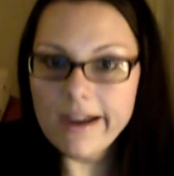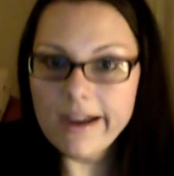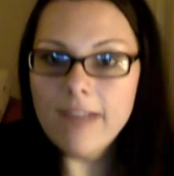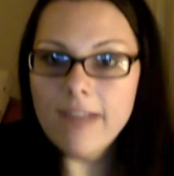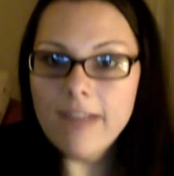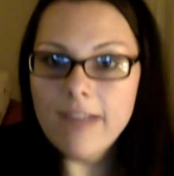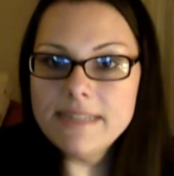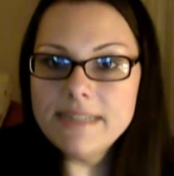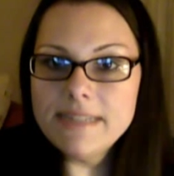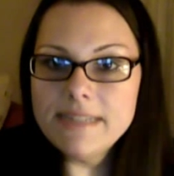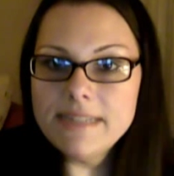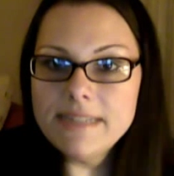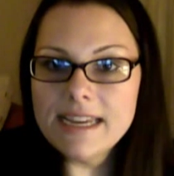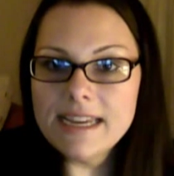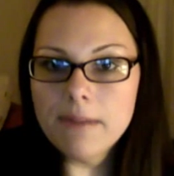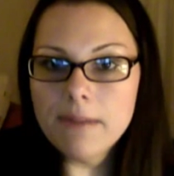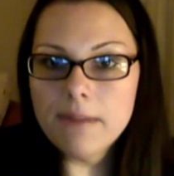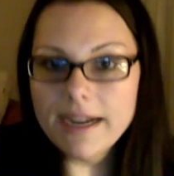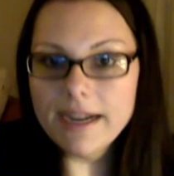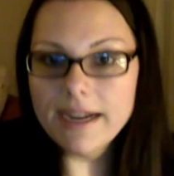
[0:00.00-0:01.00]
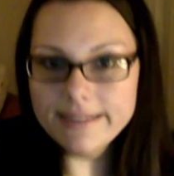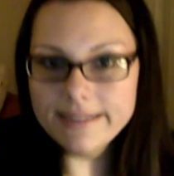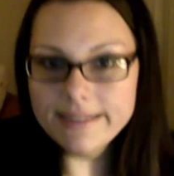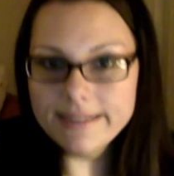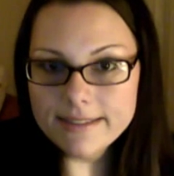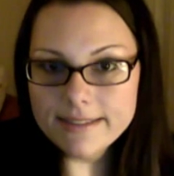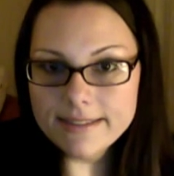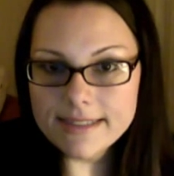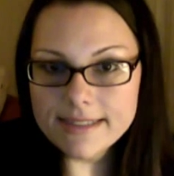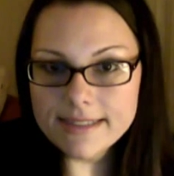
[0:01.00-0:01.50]
I've been taking
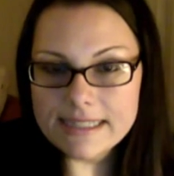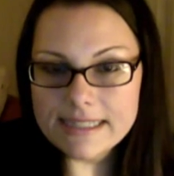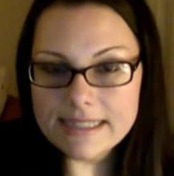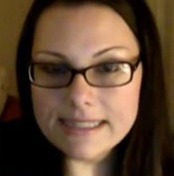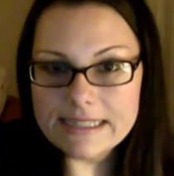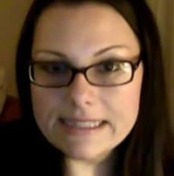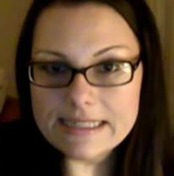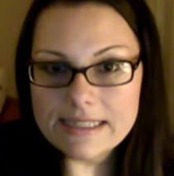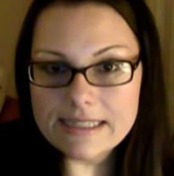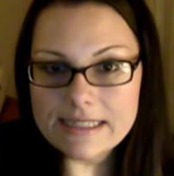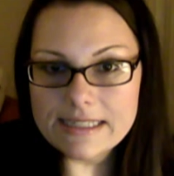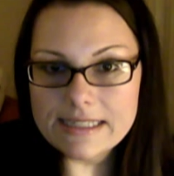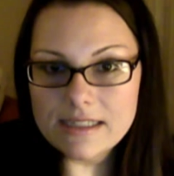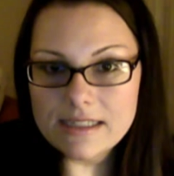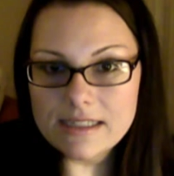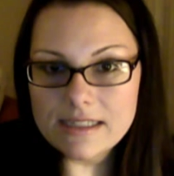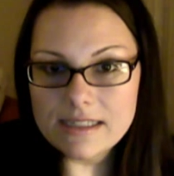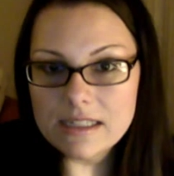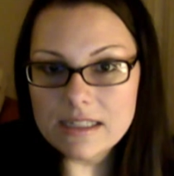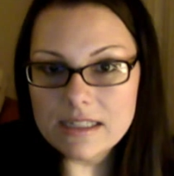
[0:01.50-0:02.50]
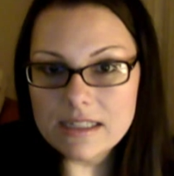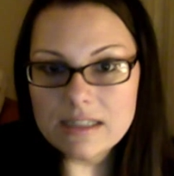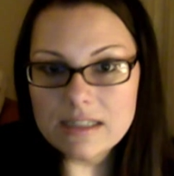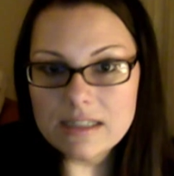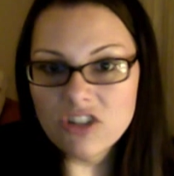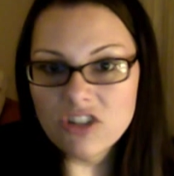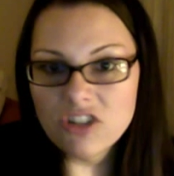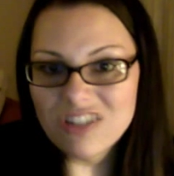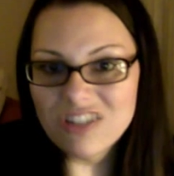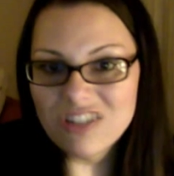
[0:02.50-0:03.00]
biotin since
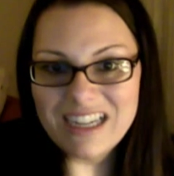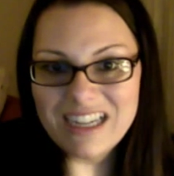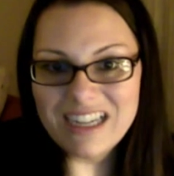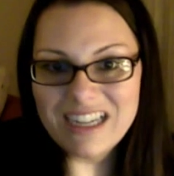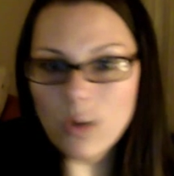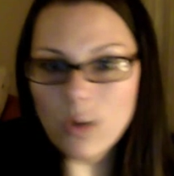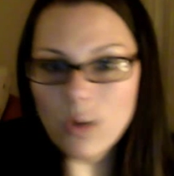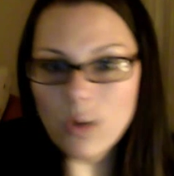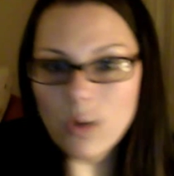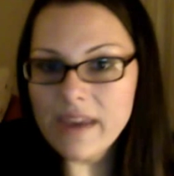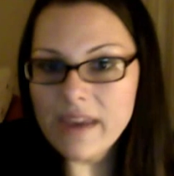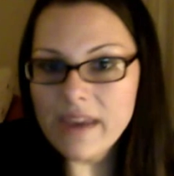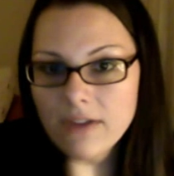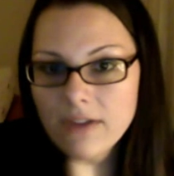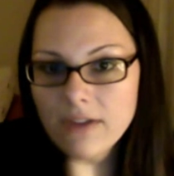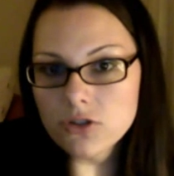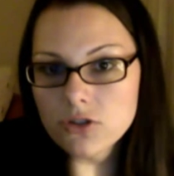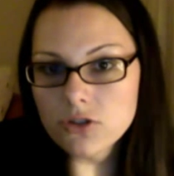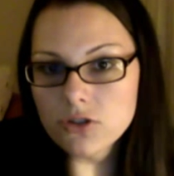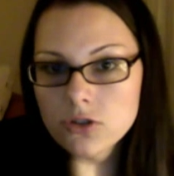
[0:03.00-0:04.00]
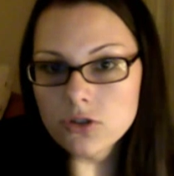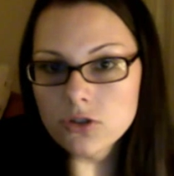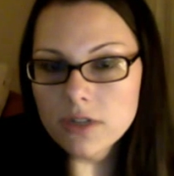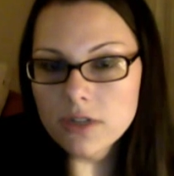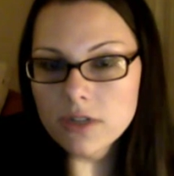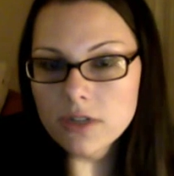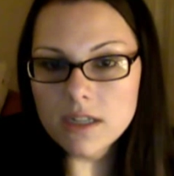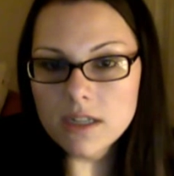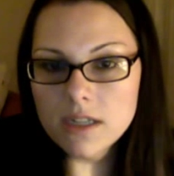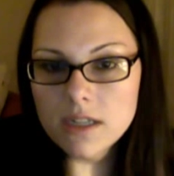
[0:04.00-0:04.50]
literally a week after surgery.